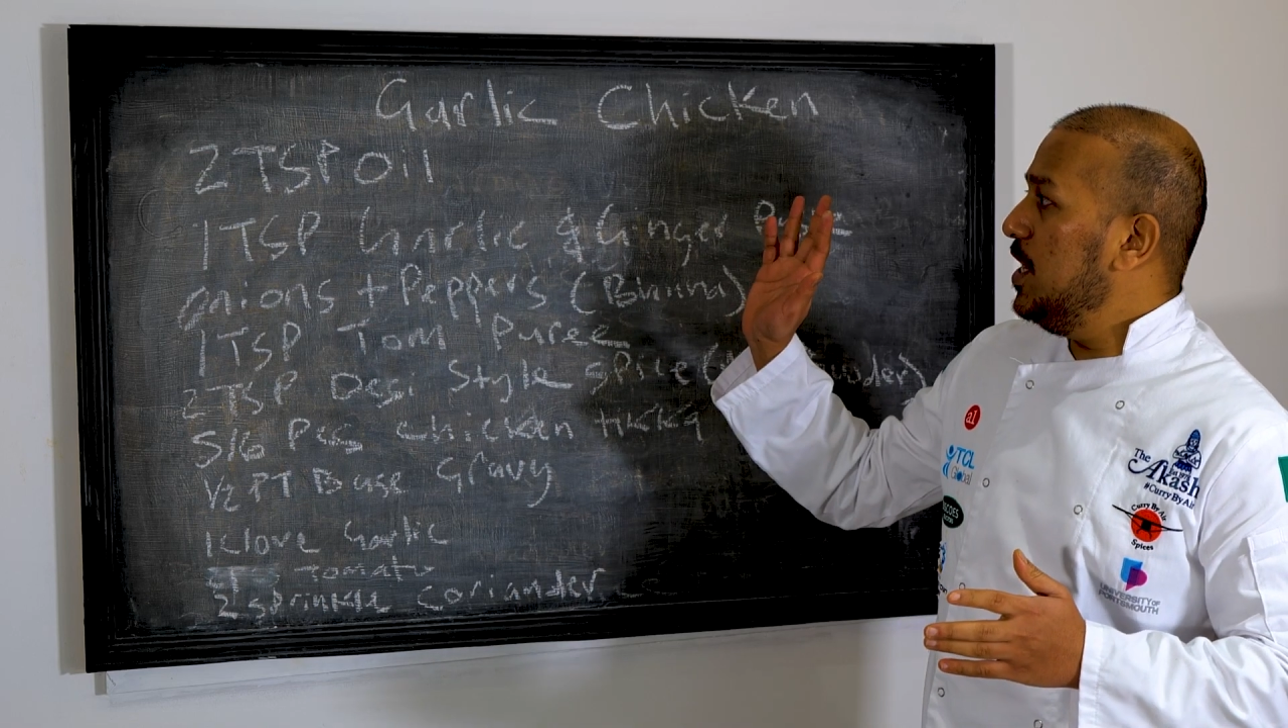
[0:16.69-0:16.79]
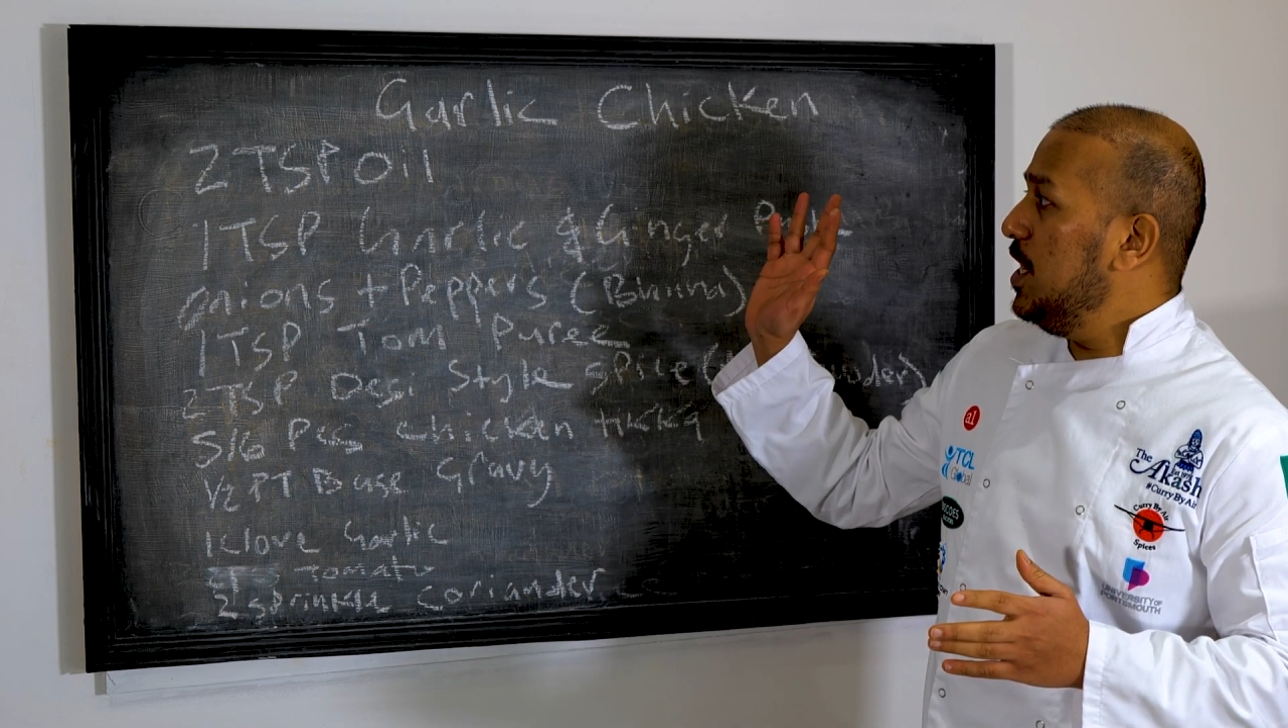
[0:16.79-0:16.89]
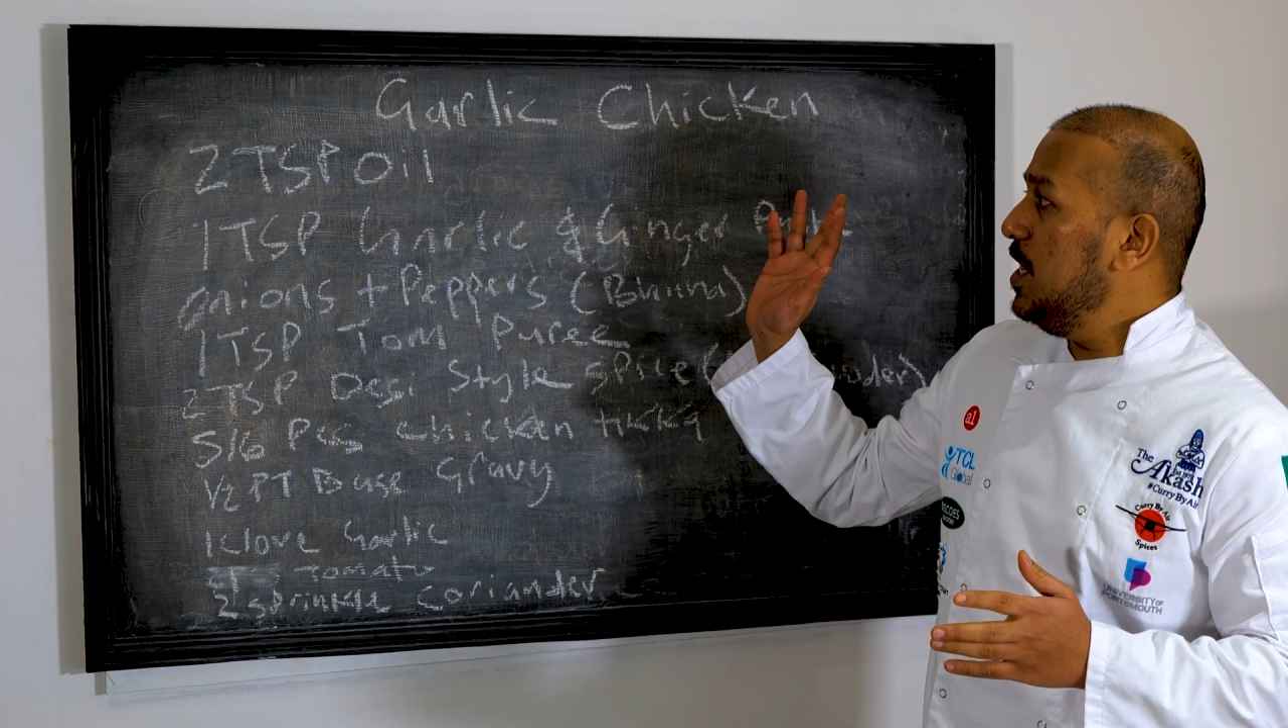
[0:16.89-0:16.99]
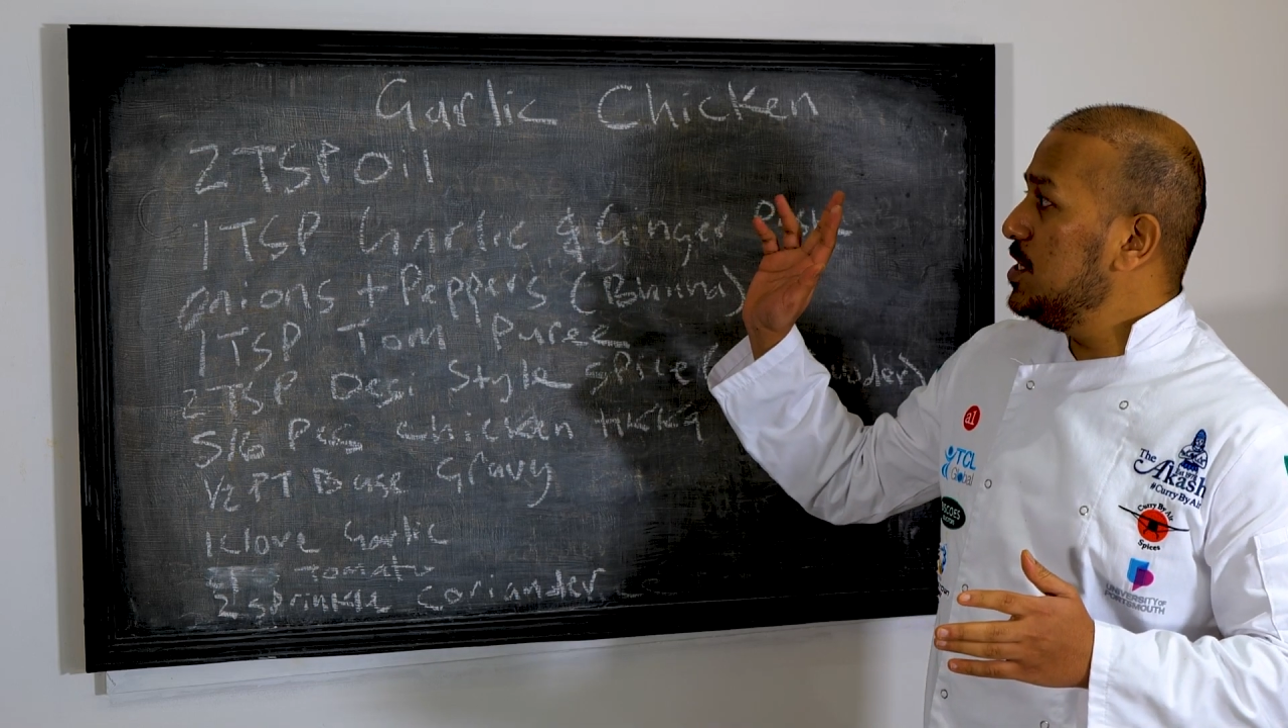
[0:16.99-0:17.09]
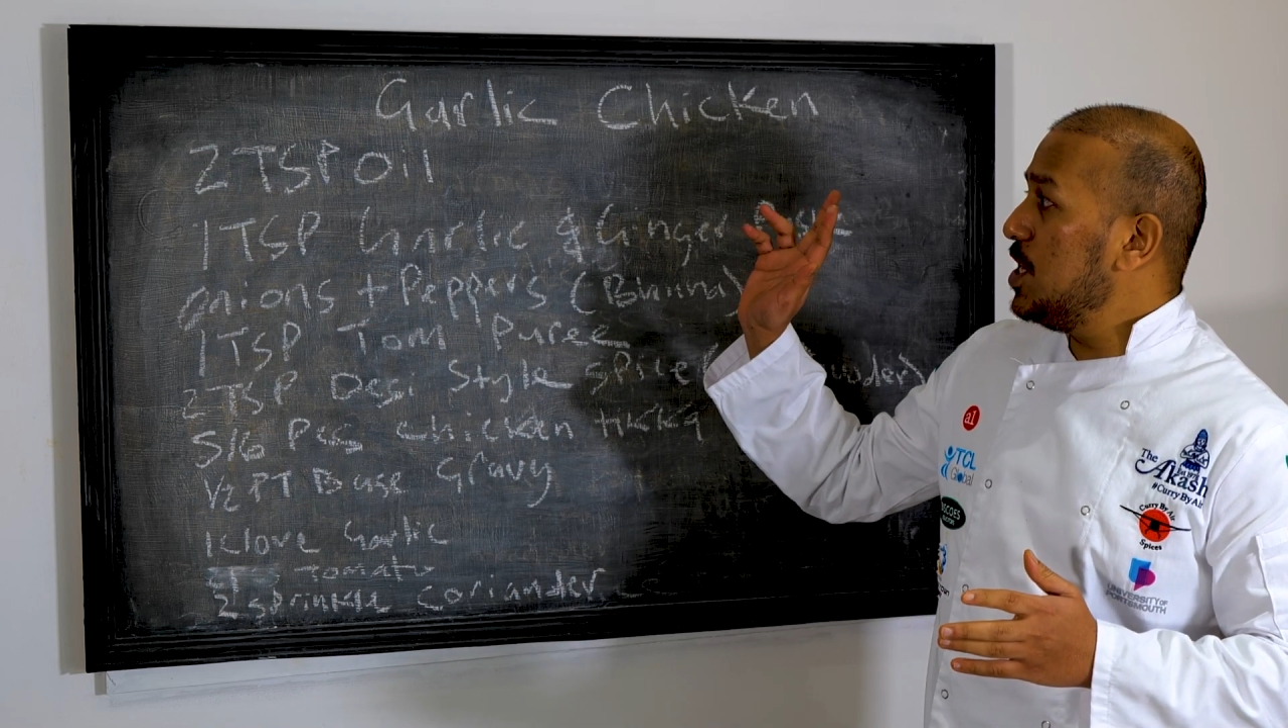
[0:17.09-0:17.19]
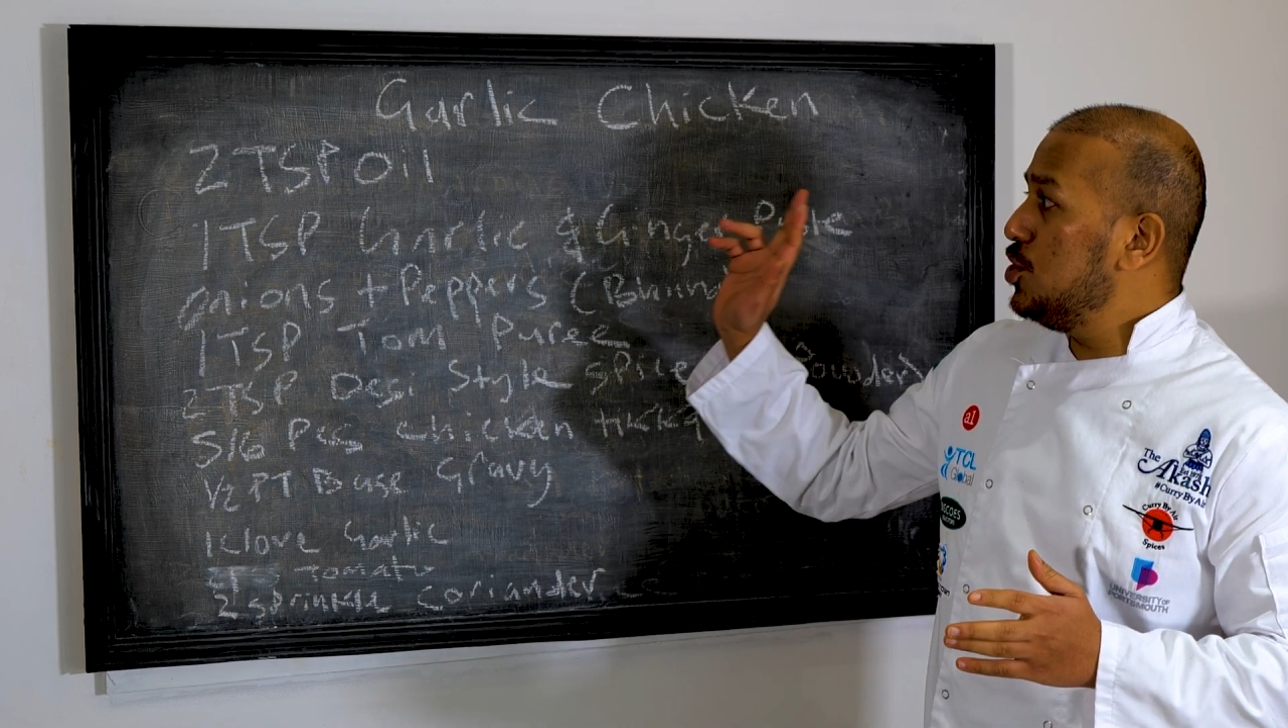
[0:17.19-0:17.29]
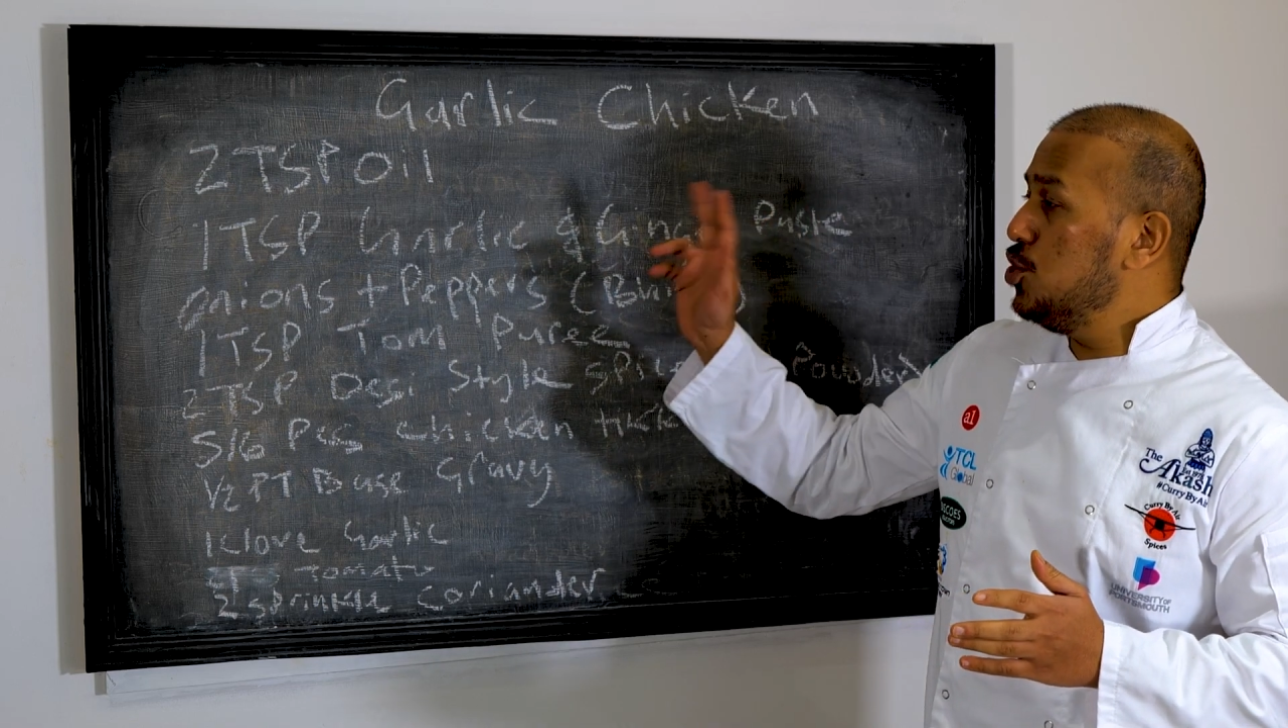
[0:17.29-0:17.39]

is